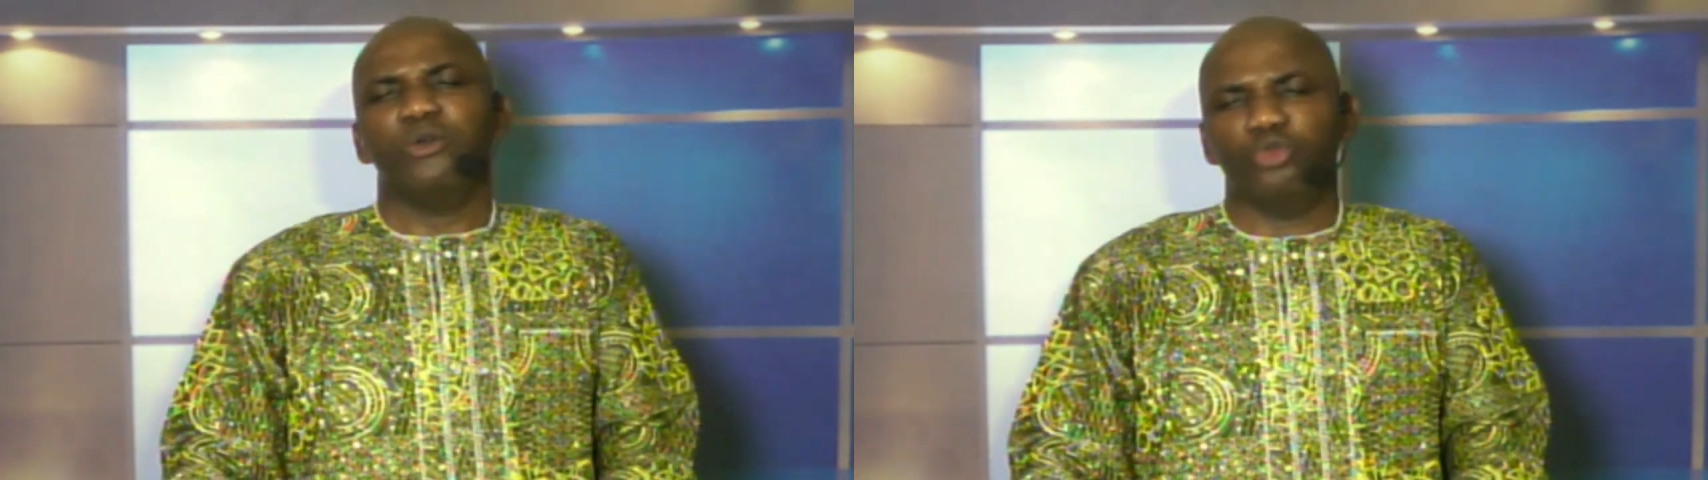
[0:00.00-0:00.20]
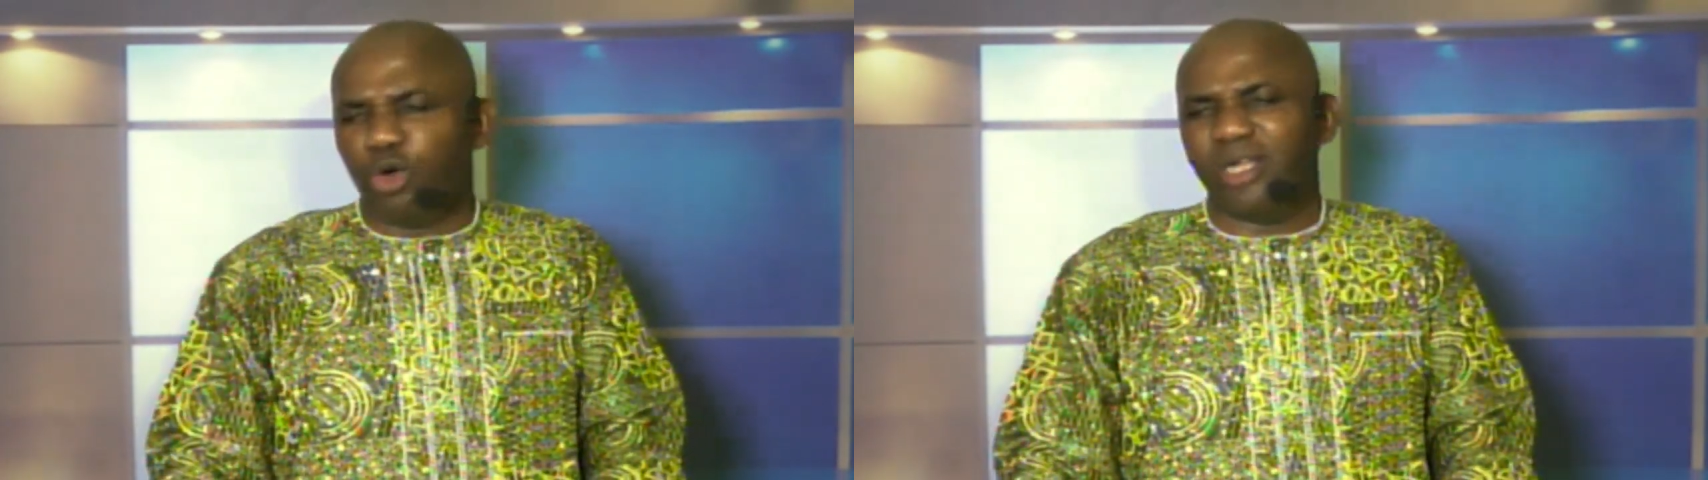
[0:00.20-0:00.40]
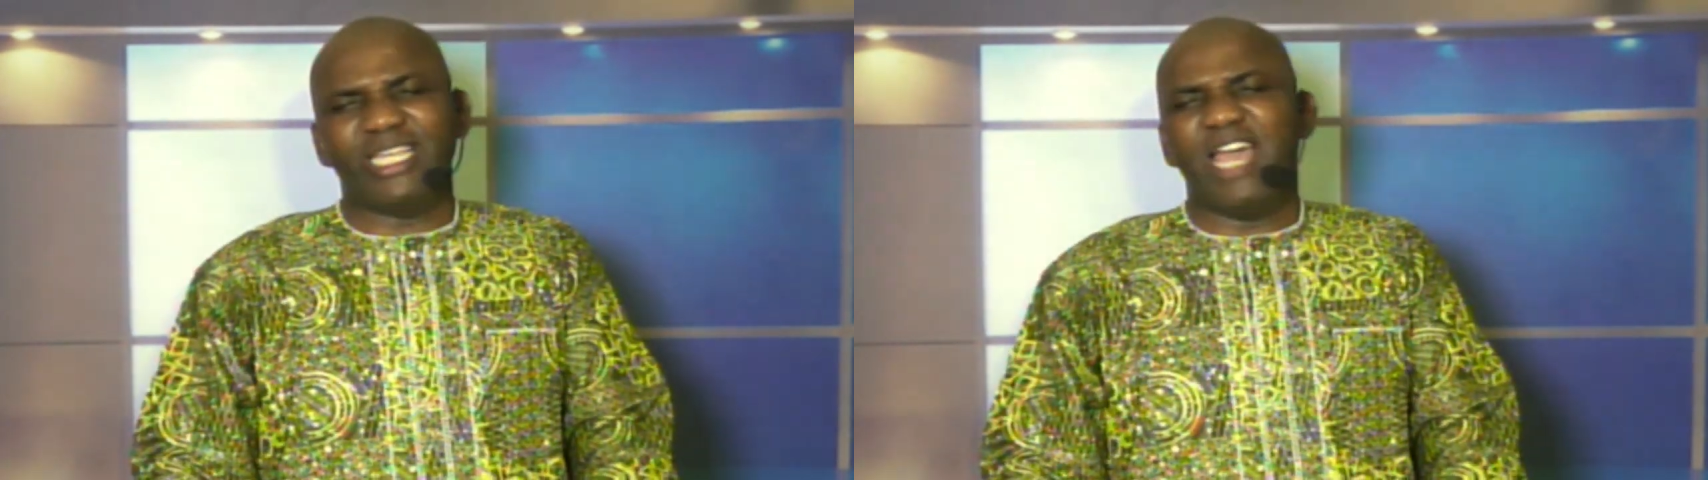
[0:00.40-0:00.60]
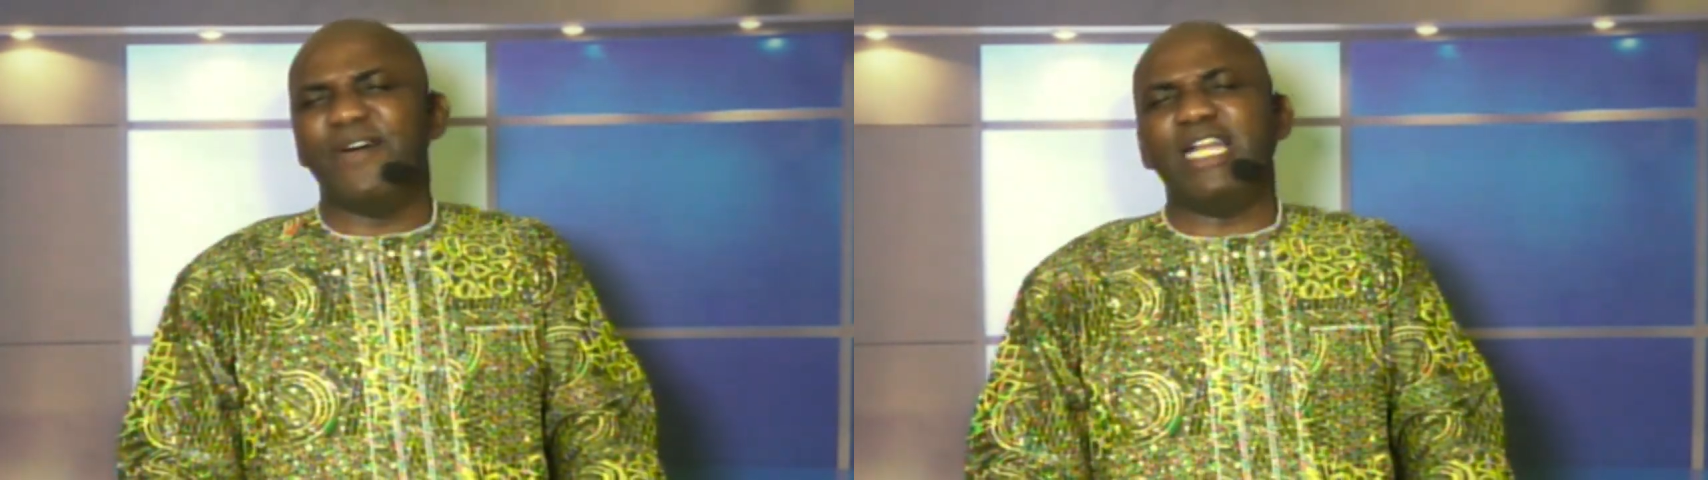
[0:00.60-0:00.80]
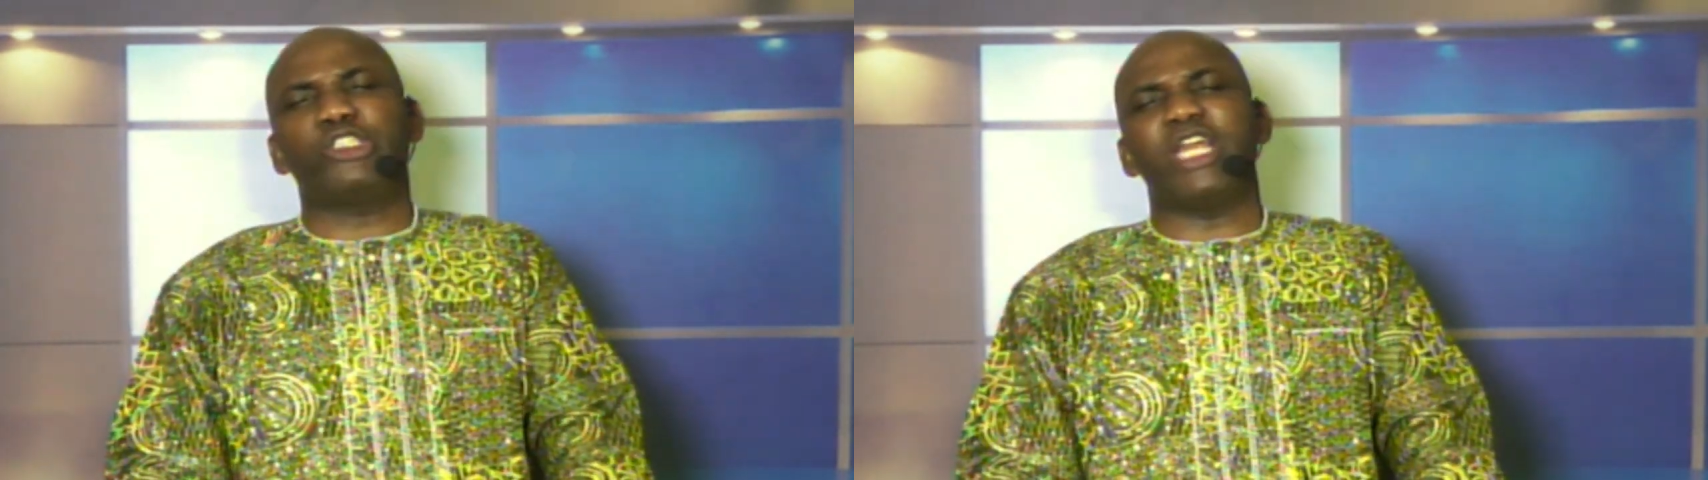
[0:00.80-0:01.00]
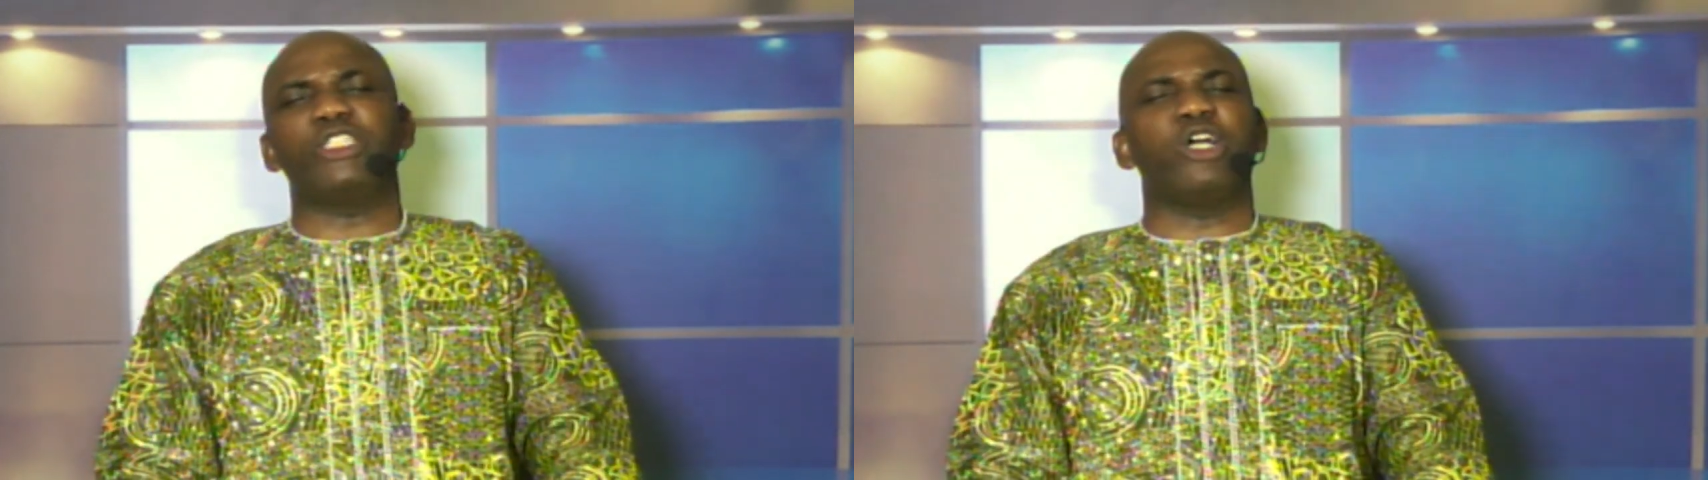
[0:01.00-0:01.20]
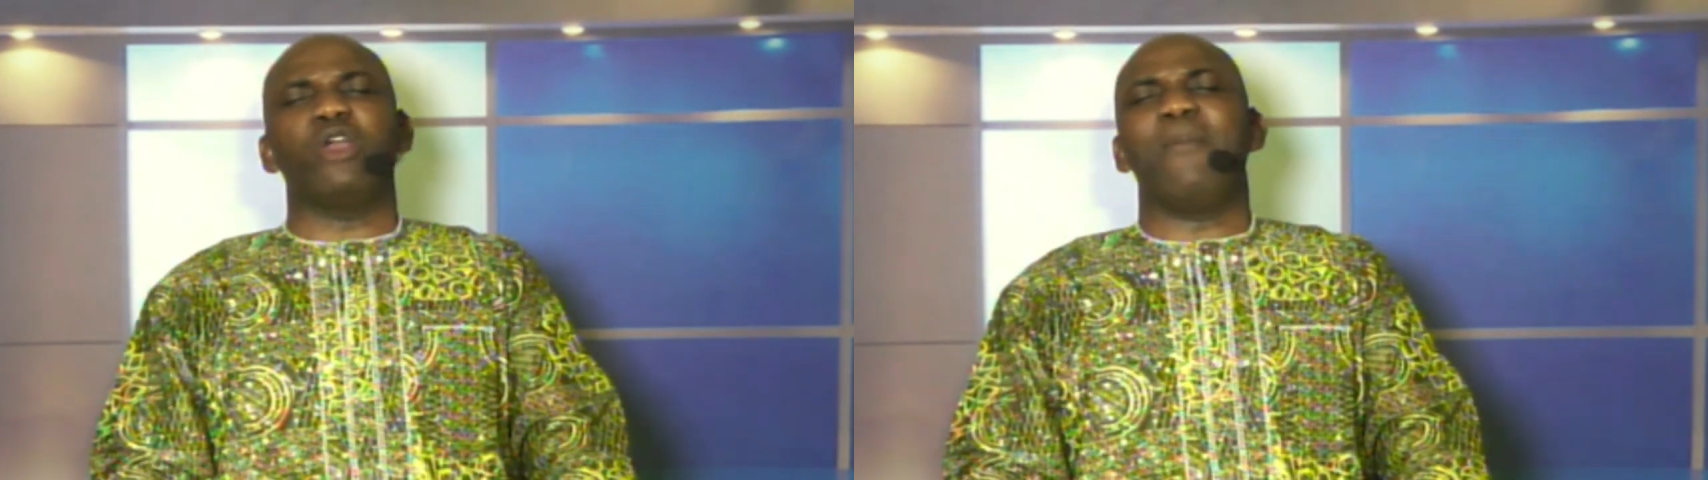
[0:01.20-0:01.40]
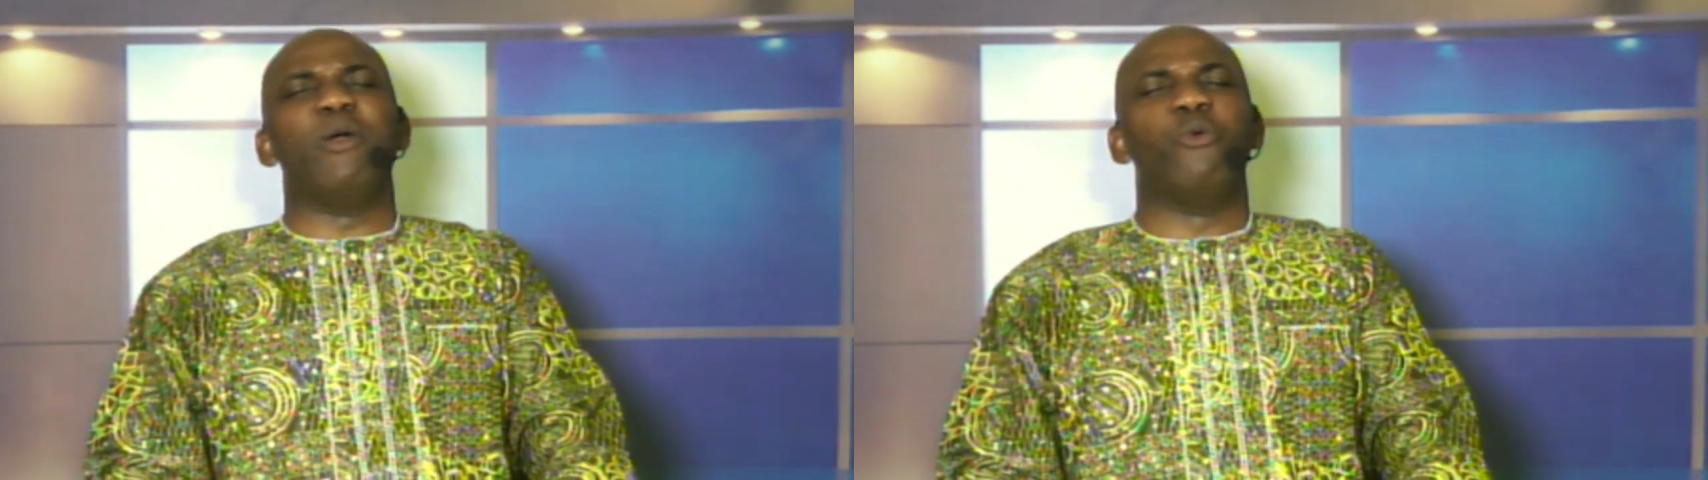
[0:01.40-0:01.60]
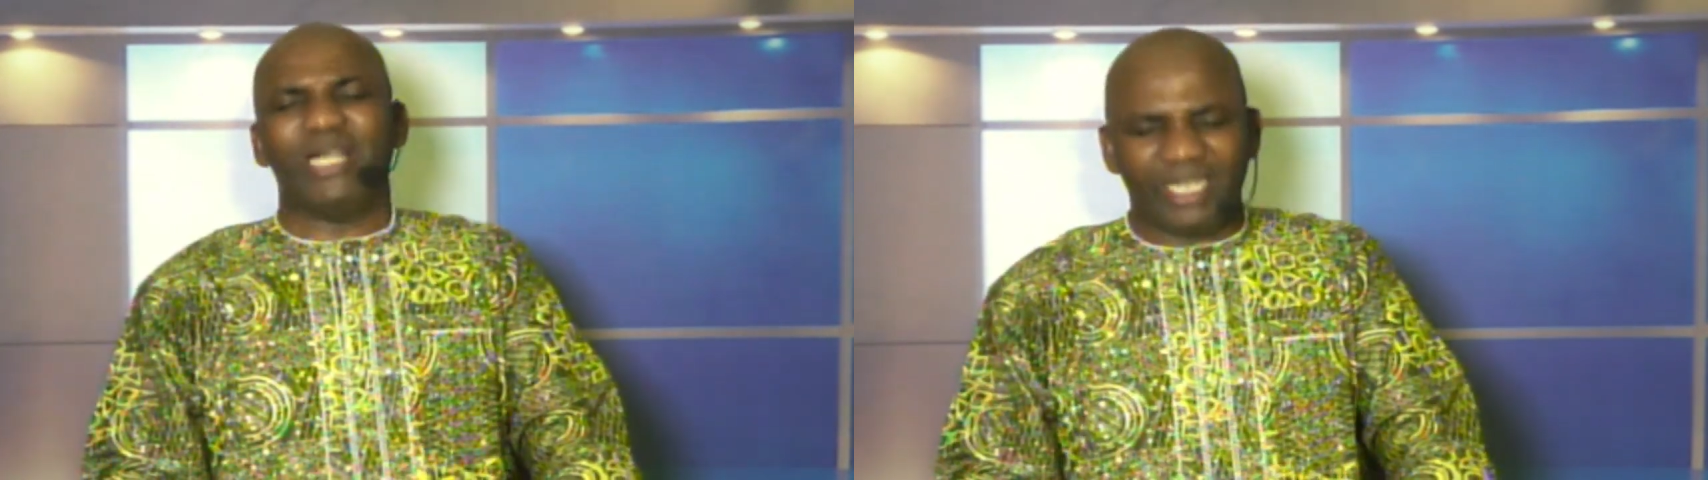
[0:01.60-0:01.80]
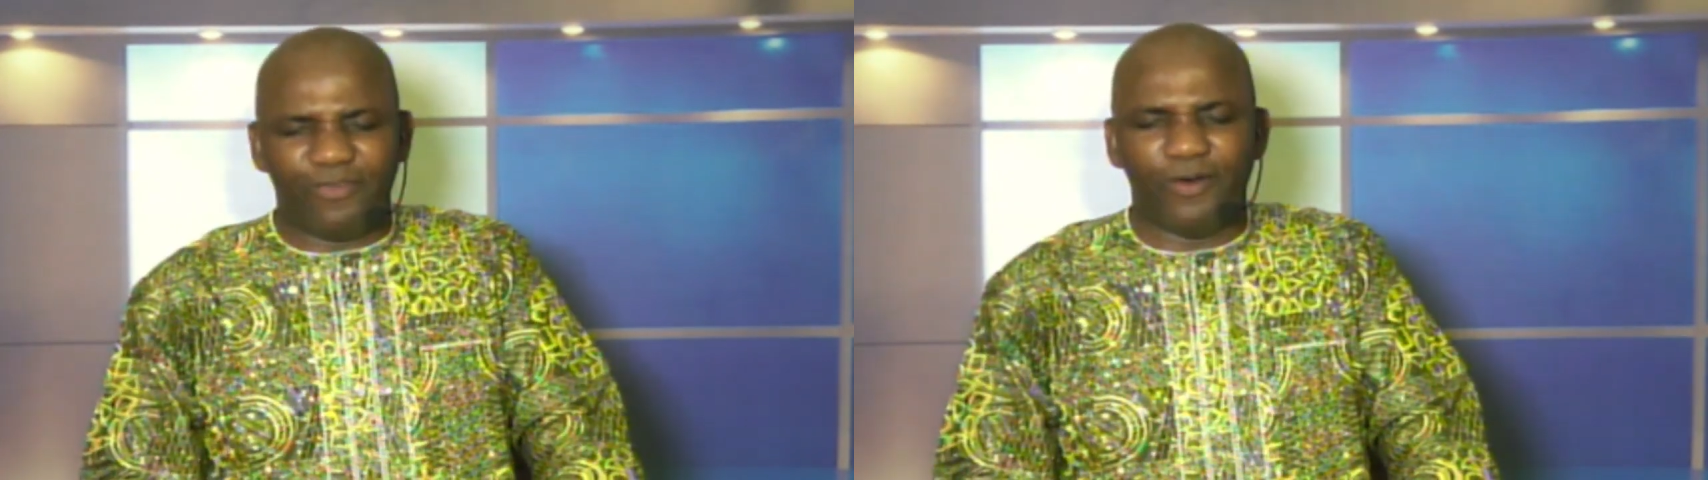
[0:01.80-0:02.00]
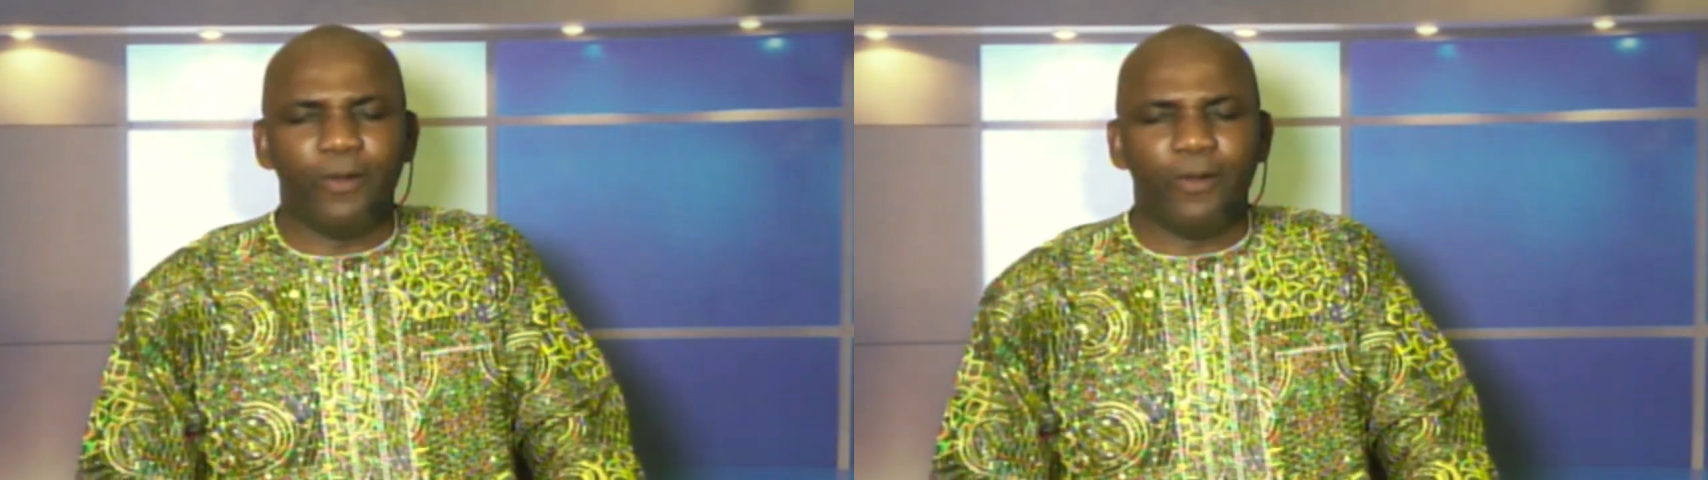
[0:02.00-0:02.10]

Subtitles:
whatever treasure you have been waiting for,